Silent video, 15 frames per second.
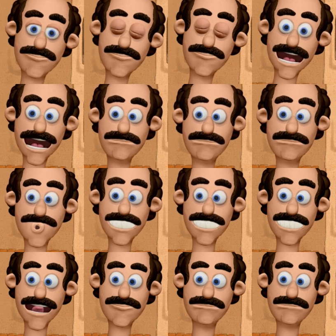and
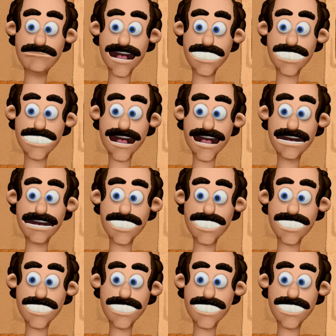political suppression of the